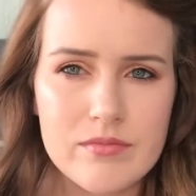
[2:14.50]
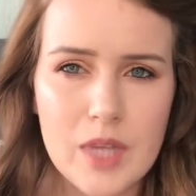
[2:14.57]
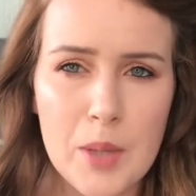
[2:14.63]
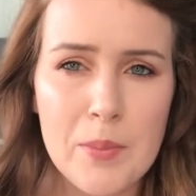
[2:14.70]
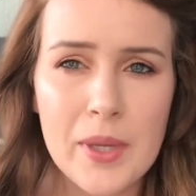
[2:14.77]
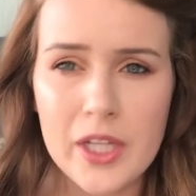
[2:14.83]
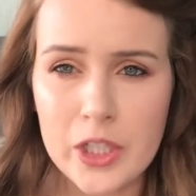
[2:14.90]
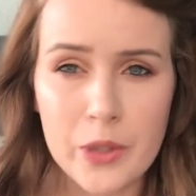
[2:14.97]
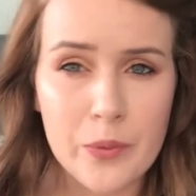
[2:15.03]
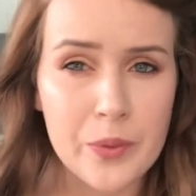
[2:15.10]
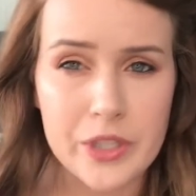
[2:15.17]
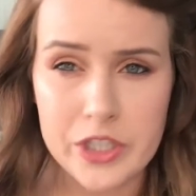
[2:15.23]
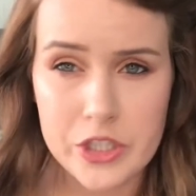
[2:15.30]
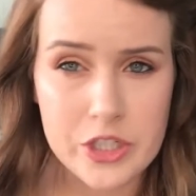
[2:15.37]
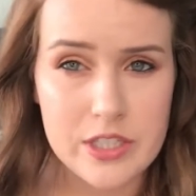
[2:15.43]
a pillow
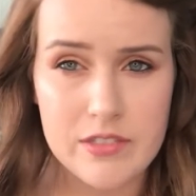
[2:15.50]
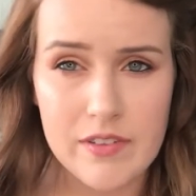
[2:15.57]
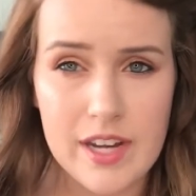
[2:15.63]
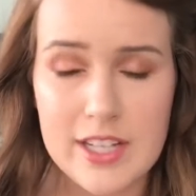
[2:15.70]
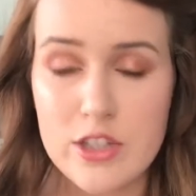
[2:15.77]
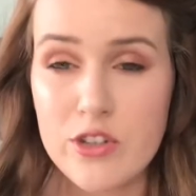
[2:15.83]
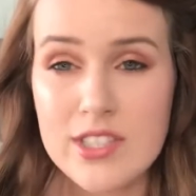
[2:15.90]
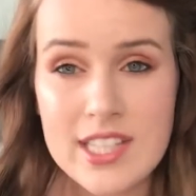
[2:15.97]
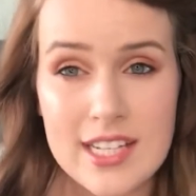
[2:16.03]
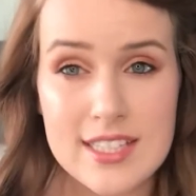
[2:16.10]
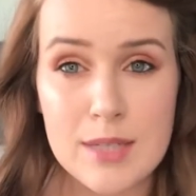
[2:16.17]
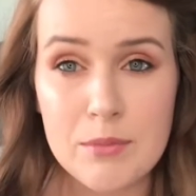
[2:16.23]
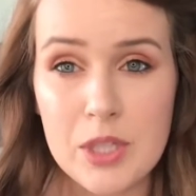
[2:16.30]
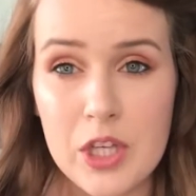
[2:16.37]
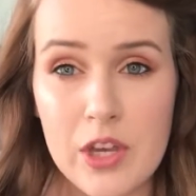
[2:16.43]
works just fine. So it's not
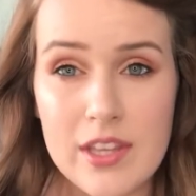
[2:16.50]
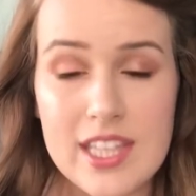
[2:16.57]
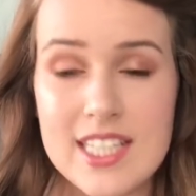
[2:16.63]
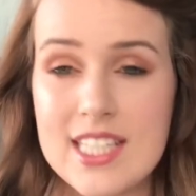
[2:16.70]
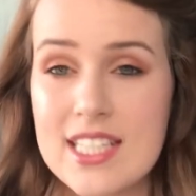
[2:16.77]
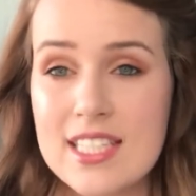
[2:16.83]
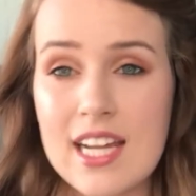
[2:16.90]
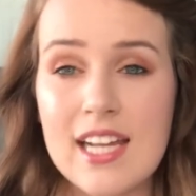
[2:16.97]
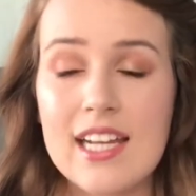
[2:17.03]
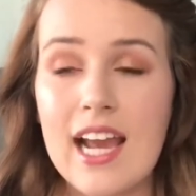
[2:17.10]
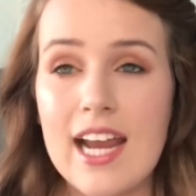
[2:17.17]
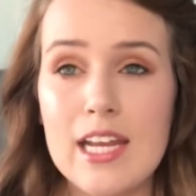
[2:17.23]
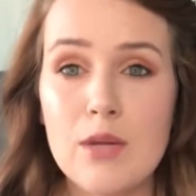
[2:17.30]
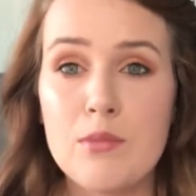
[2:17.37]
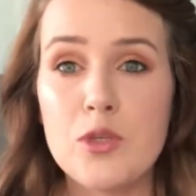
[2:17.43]
something, this is not an
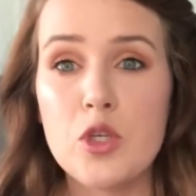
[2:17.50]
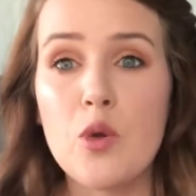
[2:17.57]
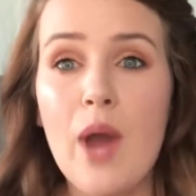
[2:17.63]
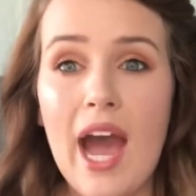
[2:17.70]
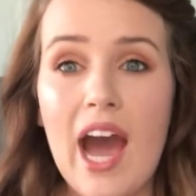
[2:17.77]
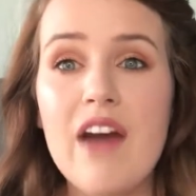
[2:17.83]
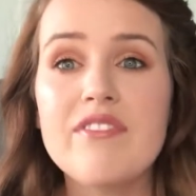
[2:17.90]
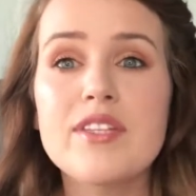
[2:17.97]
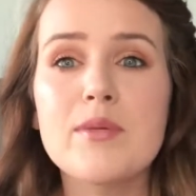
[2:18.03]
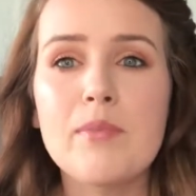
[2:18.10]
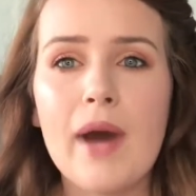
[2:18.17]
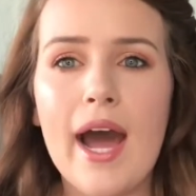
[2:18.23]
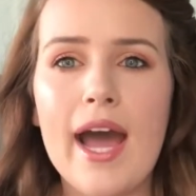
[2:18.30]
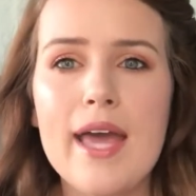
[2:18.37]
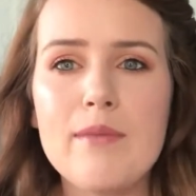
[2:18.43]
item you have to
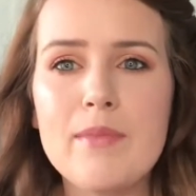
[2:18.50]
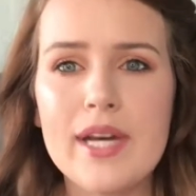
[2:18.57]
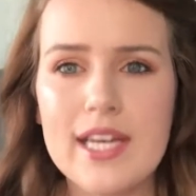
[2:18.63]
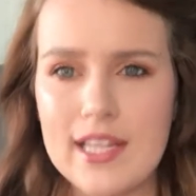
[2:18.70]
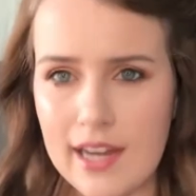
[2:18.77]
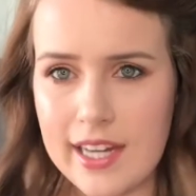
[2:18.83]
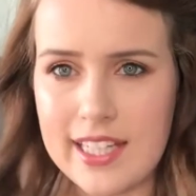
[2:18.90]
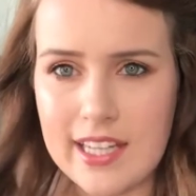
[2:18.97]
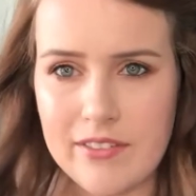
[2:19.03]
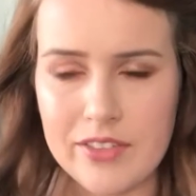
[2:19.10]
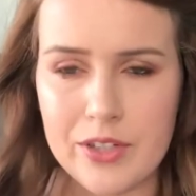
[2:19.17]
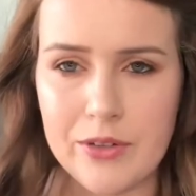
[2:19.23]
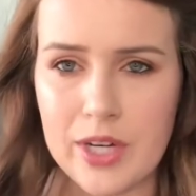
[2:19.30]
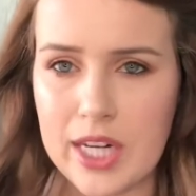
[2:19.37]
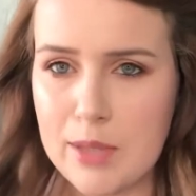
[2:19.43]
buy, but I
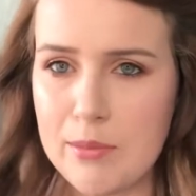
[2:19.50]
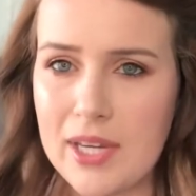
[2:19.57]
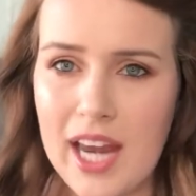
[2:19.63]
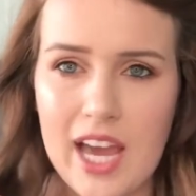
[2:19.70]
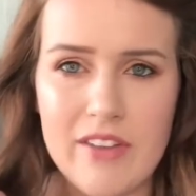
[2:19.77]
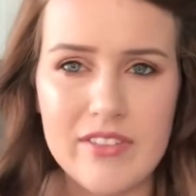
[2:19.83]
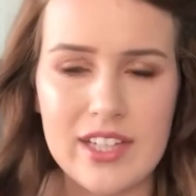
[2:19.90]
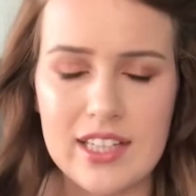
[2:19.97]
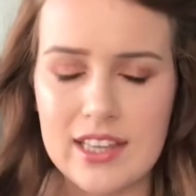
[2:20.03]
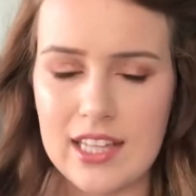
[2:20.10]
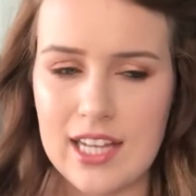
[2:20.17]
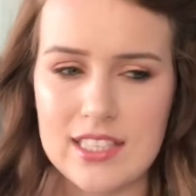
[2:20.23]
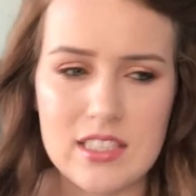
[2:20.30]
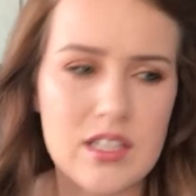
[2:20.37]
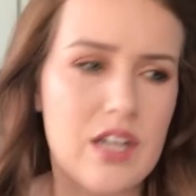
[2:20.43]
definitely recommend having
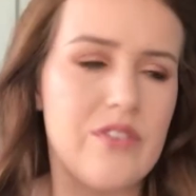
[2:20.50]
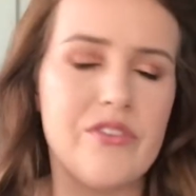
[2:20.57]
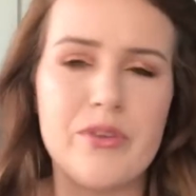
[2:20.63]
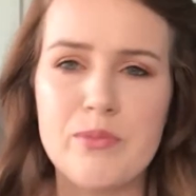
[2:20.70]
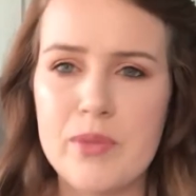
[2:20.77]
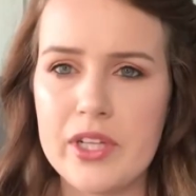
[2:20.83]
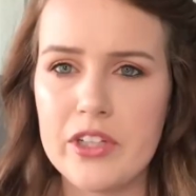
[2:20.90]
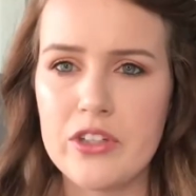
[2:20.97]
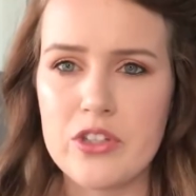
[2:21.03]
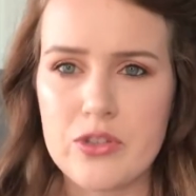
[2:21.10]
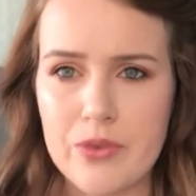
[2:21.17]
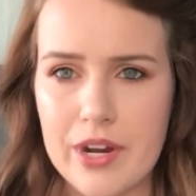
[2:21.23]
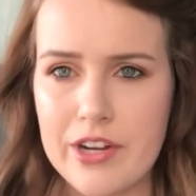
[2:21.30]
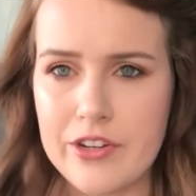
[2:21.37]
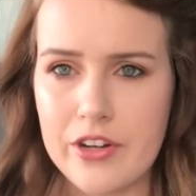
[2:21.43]
lots of comfy pillows
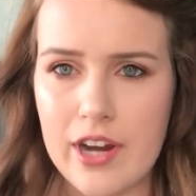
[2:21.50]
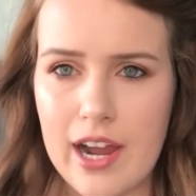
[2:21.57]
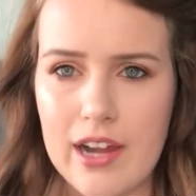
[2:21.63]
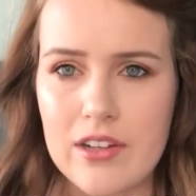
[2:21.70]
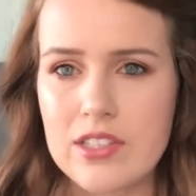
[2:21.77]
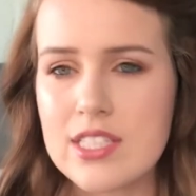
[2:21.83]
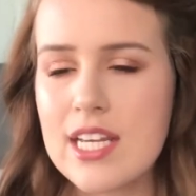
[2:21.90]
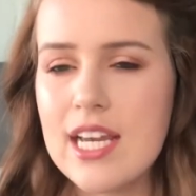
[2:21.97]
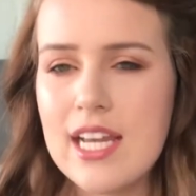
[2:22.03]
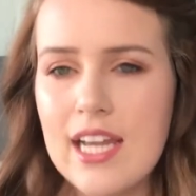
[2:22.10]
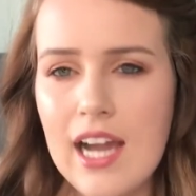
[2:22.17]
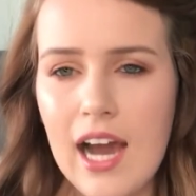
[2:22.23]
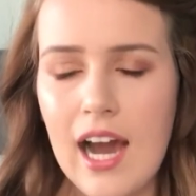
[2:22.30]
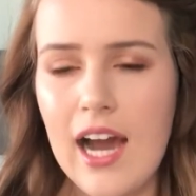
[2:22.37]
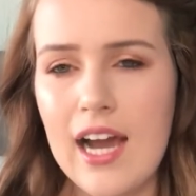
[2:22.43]
around your house
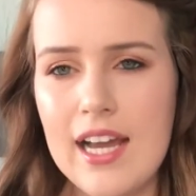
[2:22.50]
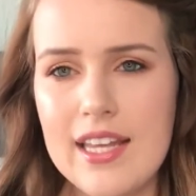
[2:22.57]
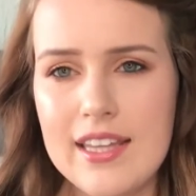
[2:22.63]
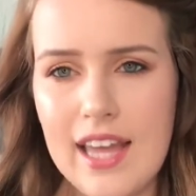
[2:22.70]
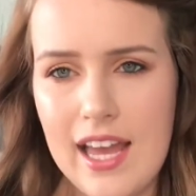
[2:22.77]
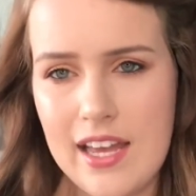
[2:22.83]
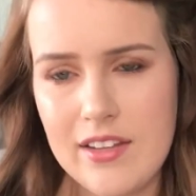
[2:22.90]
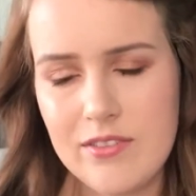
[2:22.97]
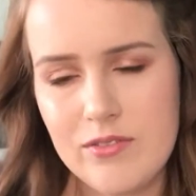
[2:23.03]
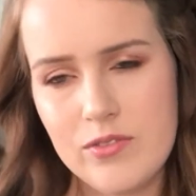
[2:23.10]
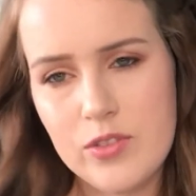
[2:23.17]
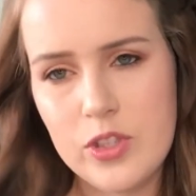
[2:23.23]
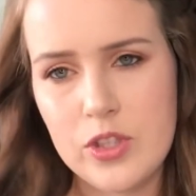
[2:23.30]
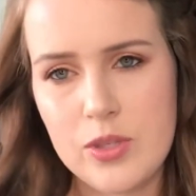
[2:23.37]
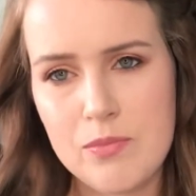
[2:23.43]
that
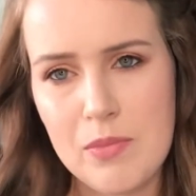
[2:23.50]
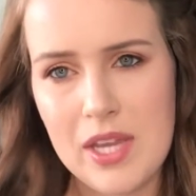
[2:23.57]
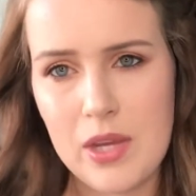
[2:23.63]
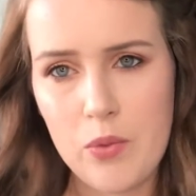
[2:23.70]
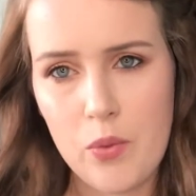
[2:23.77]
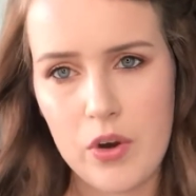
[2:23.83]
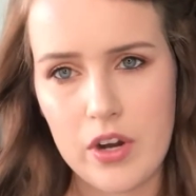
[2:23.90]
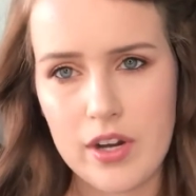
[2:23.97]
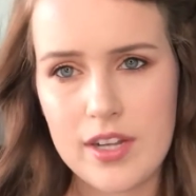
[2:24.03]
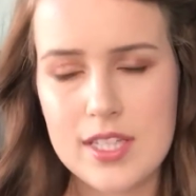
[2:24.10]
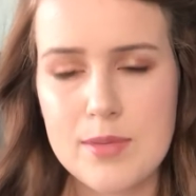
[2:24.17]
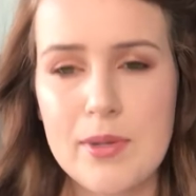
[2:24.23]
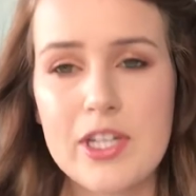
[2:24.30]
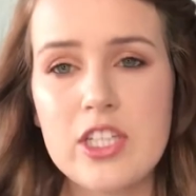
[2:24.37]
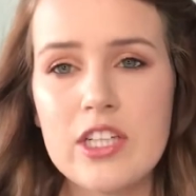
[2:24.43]
you can make work,
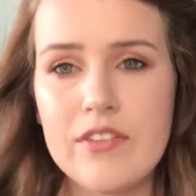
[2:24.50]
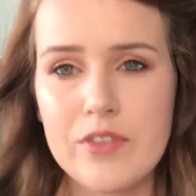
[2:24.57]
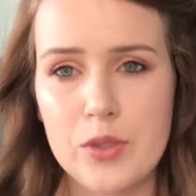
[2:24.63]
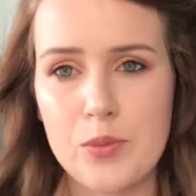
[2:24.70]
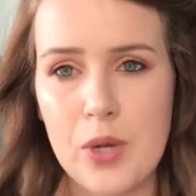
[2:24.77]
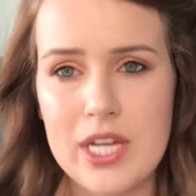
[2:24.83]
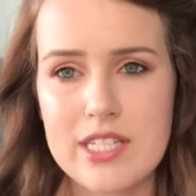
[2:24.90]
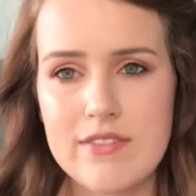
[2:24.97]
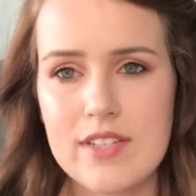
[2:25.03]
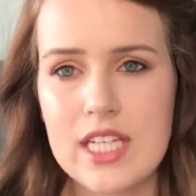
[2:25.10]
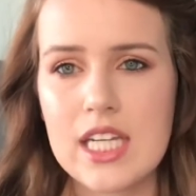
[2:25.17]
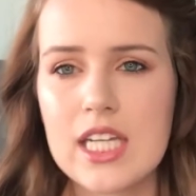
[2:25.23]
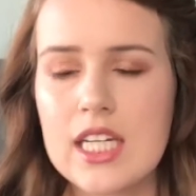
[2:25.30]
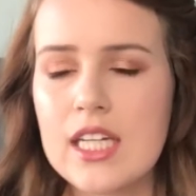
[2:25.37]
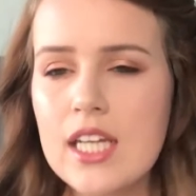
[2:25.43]
especially if you're
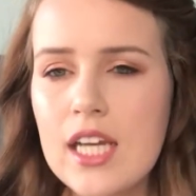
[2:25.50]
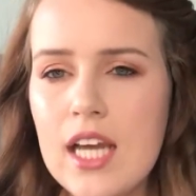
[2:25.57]
breastfeeding.